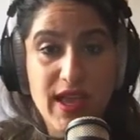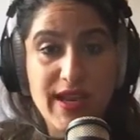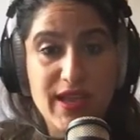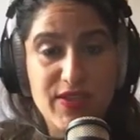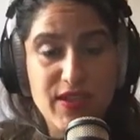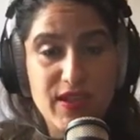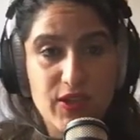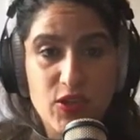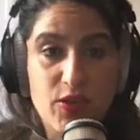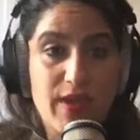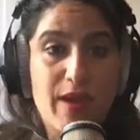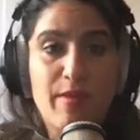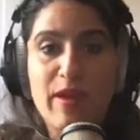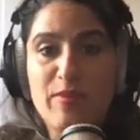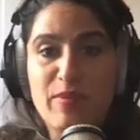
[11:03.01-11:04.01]
And I think,
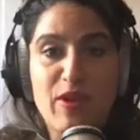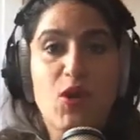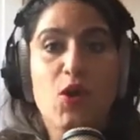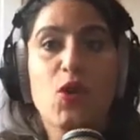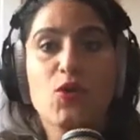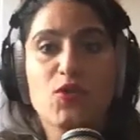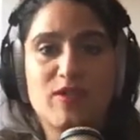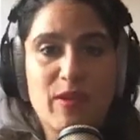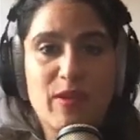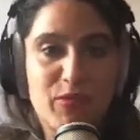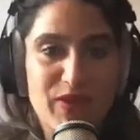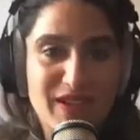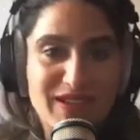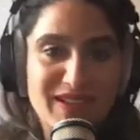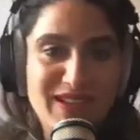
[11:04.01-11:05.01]
that might be a whole
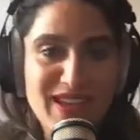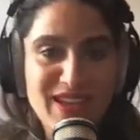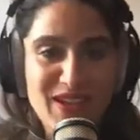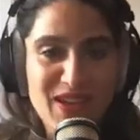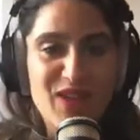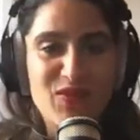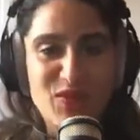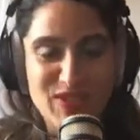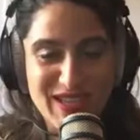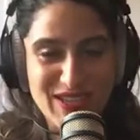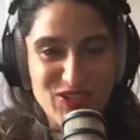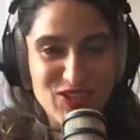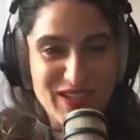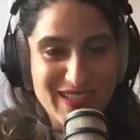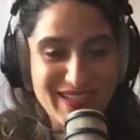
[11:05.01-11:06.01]
separate
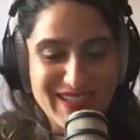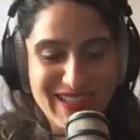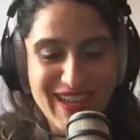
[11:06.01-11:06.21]
conversation.